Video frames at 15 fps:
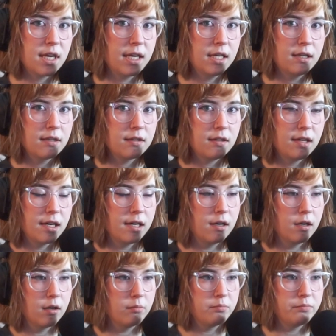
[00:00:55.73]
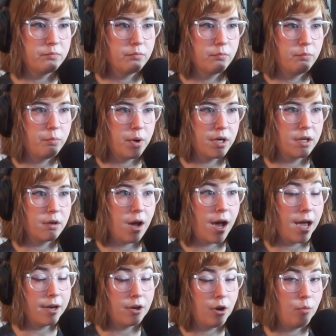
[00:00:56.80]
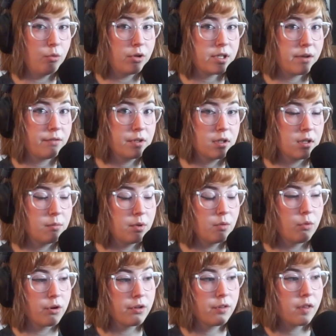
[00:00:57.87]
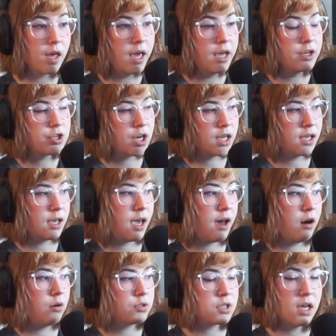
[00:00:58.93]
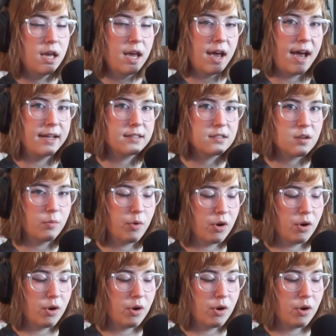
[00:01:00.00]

at, um, but I know will definitely be worth checking out at some